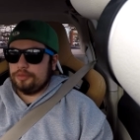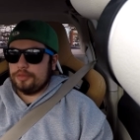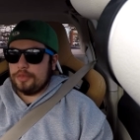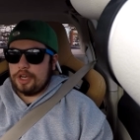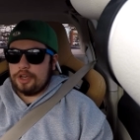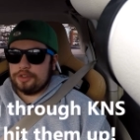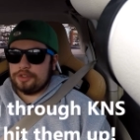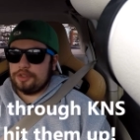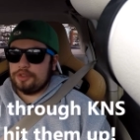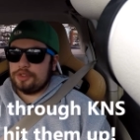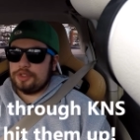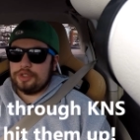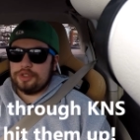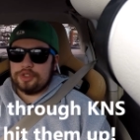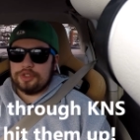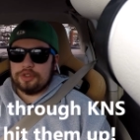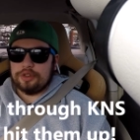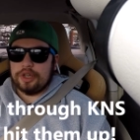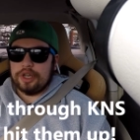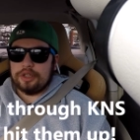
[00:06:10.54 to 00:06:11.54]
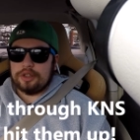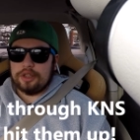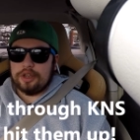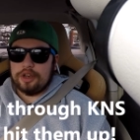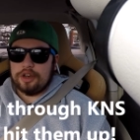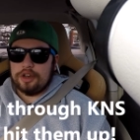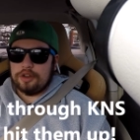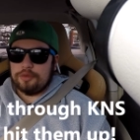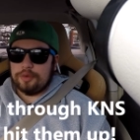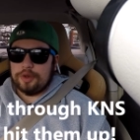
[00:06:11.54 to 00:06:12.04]
Also, since you're right
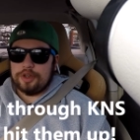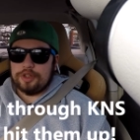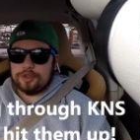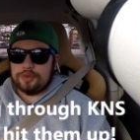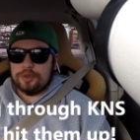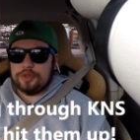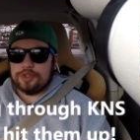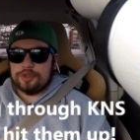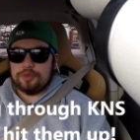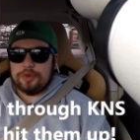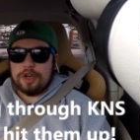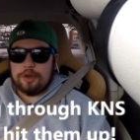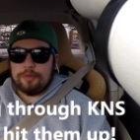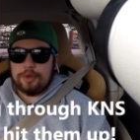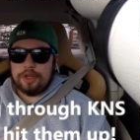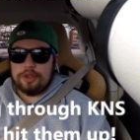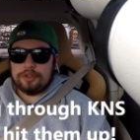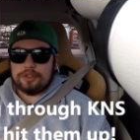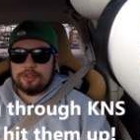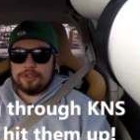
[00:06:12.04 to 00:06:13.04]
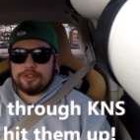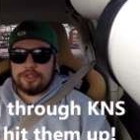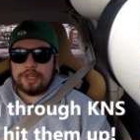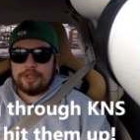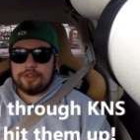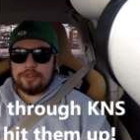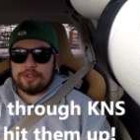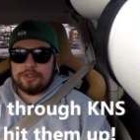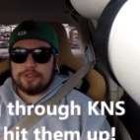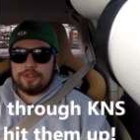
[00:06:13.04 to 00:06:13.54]
there, you might as well swap out to
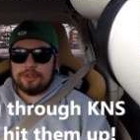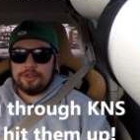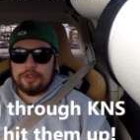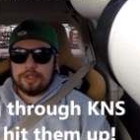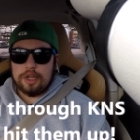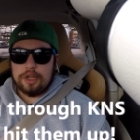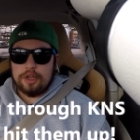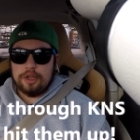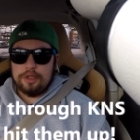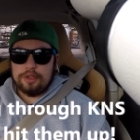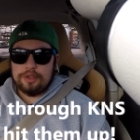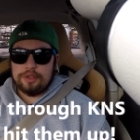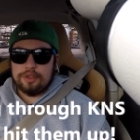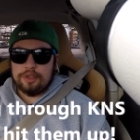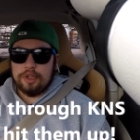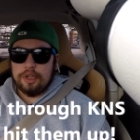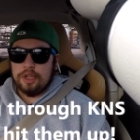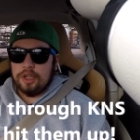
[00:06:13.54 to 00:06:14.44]
stainless steel lines.